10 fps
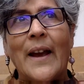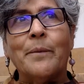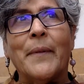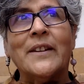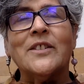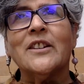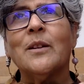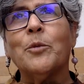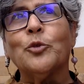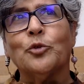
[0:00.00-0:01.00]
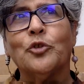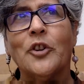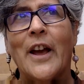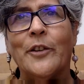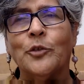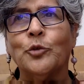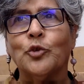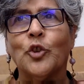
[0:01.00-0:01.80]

I mentioned about Uttarayan.